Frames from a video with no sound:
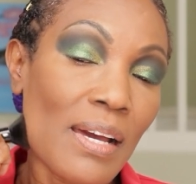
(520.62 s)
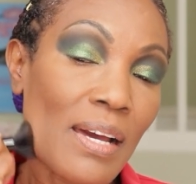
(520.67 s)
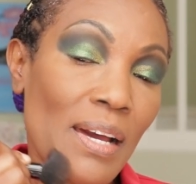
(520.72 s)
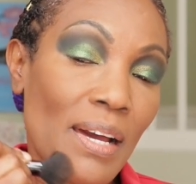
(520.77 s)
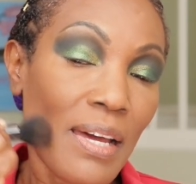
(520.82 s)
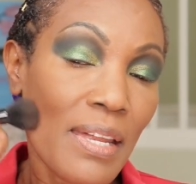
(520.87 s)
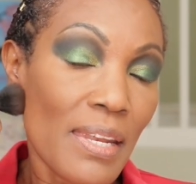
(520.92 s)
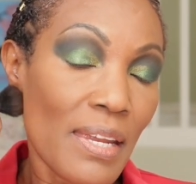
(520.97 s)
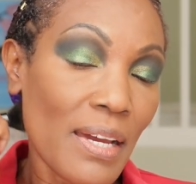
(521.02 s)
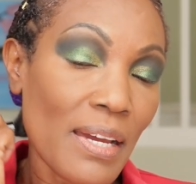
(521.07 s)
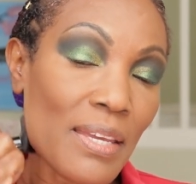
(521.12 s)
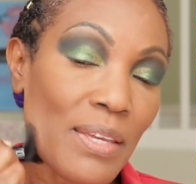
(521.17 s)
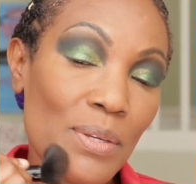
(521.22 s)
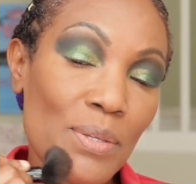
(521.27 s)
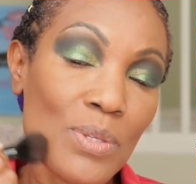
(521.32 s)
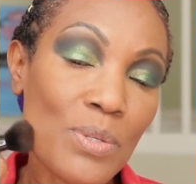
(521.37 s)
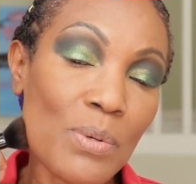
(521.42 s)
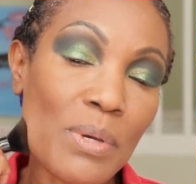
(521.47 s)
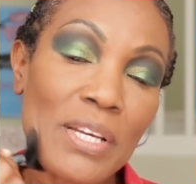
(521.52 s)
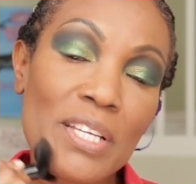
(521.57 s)
and I
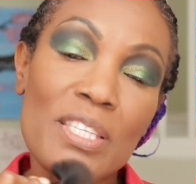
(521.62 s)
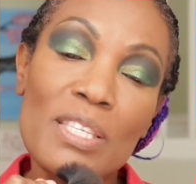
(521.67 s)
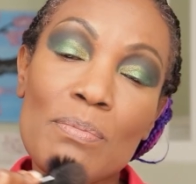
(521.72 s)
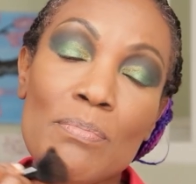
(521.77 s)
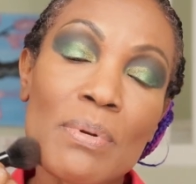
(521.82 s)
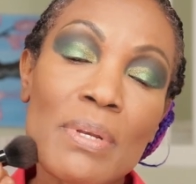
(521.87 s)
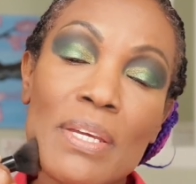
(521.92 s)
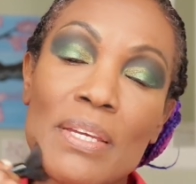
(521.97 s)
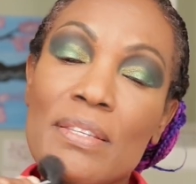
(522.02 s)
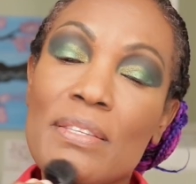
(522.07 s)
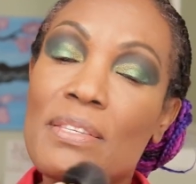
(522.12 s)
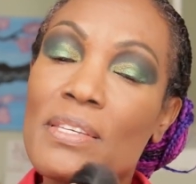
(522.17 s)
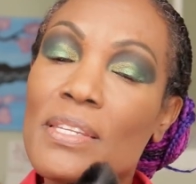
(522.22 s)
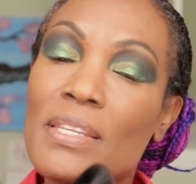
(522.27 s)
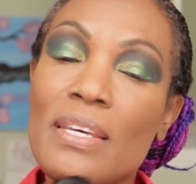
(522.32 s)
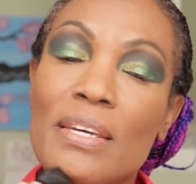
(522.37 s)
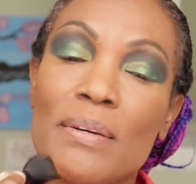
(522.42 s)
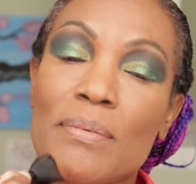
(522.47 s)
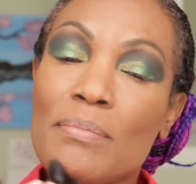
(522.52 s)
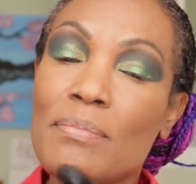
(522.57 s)
used to explain to
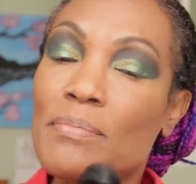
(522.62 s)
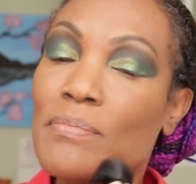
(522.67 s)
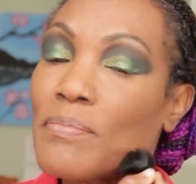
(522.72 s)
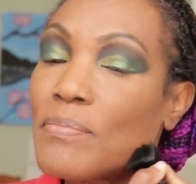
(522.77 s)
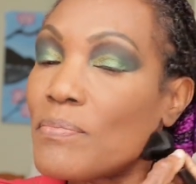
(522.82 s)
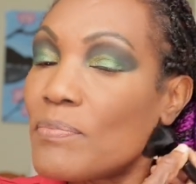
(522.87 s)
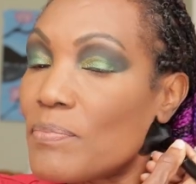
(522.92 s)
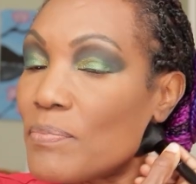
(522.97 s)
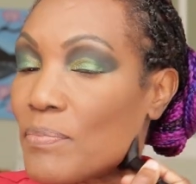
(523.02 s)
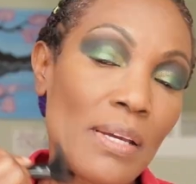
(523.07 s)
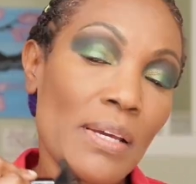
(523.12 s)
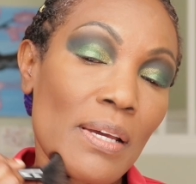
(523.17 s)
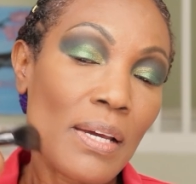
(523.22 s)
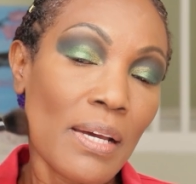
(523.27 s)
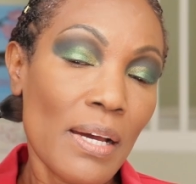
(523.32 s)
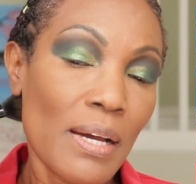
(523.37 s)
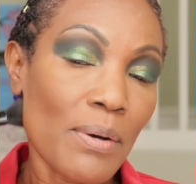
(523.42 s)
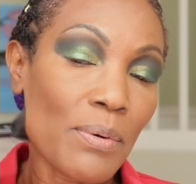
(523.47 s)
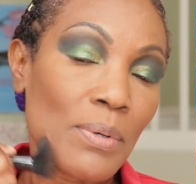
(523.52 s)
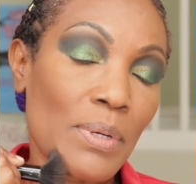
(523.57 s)
them.
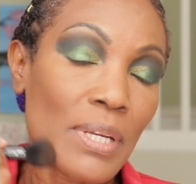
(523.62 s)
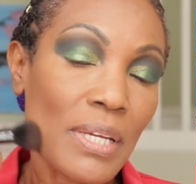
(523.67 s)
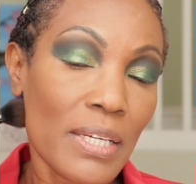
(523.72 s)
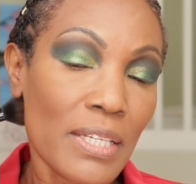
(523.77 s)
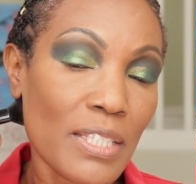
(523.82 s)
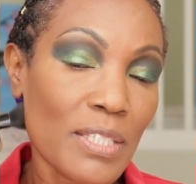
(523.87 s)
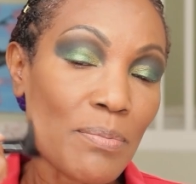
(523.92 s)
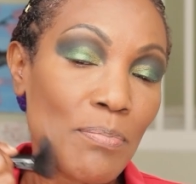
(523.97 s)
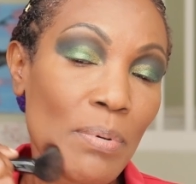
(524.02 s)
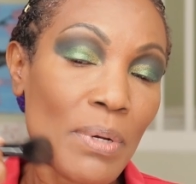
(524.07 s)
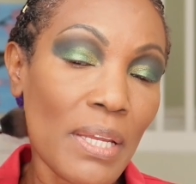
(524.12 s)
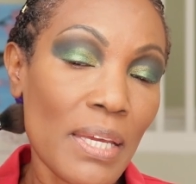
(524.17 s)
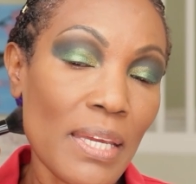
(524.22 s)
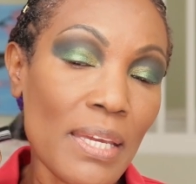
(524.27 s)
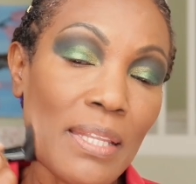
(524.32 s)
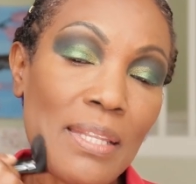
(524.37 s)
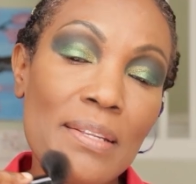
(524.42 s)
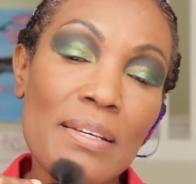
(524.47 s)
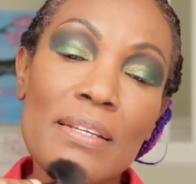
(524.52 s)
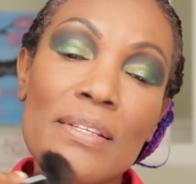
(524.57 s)
I would
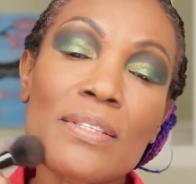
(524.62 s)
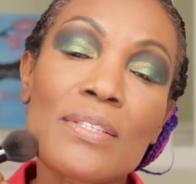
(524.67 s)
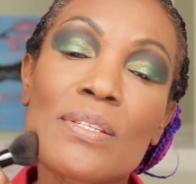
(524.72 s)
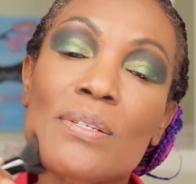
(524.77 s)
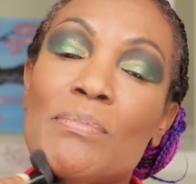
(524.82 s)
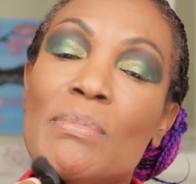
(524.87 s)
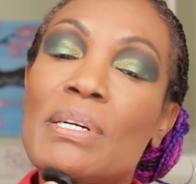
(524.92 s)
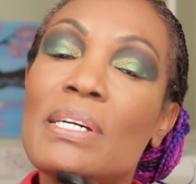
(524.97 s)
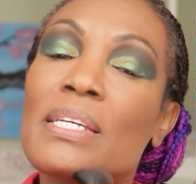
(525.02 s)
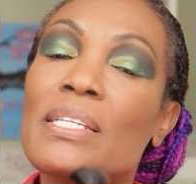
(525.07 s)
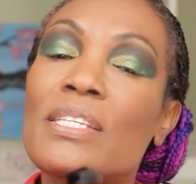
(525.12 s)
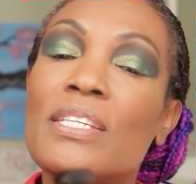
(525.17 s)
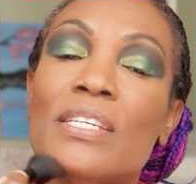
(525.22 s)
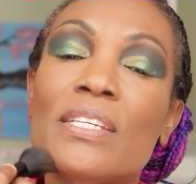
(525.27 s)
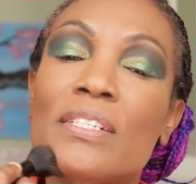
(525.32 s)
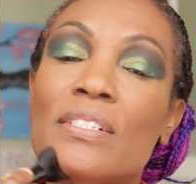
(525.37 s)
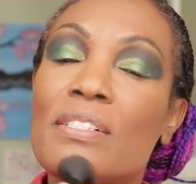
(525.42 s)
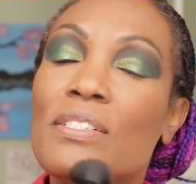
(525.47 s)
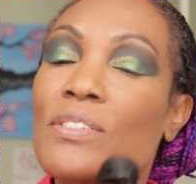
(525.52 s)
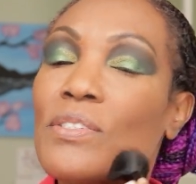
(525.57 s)
explain to my
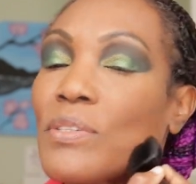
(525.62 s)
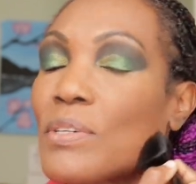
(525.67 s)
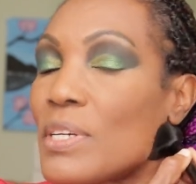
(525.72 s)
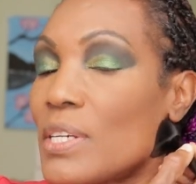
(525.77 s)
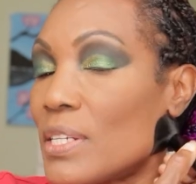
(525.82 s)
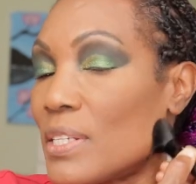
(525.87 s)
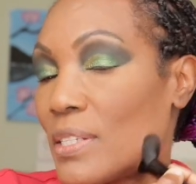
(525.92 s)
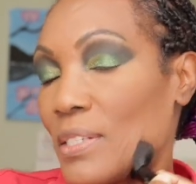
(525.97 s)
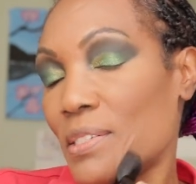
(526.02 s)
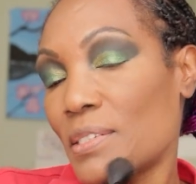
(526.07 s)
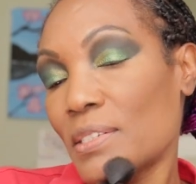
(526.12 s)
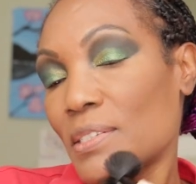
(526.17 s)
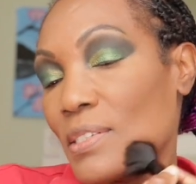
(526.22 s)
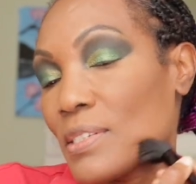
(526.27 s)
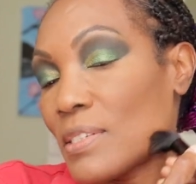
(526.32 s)
children